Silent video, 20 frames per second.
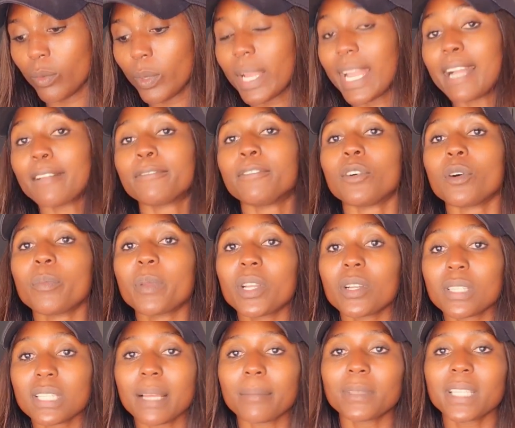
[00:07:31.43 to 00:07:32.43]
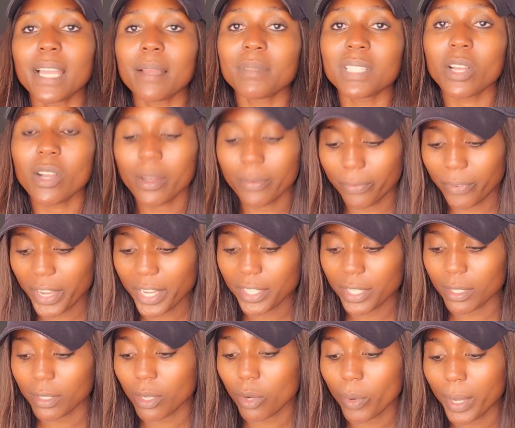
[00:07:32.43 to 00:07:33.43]
We got 4 because sometimes our fridge
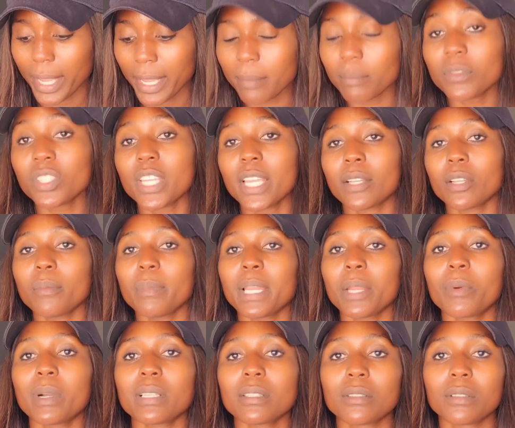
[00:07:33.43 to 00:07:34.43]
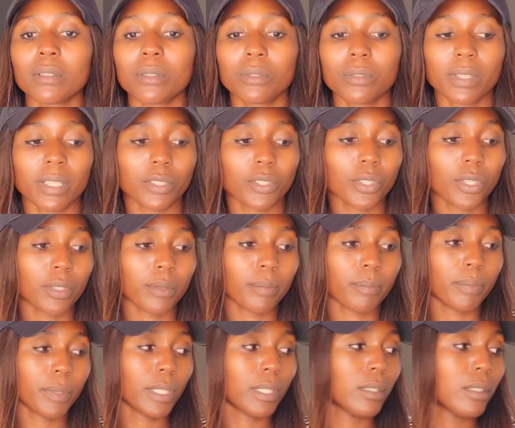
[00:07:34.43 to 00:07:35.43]
is so empty and nobody wants to go to the
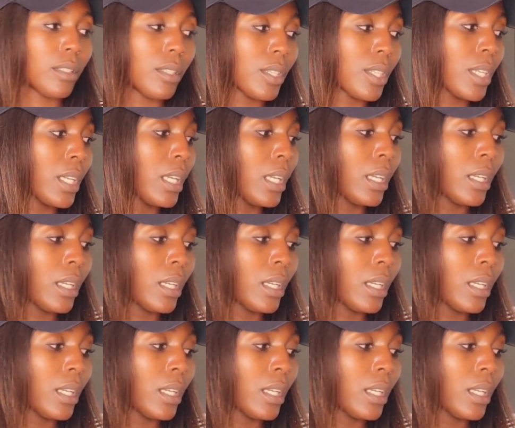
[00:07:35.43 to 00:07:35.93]
shop. And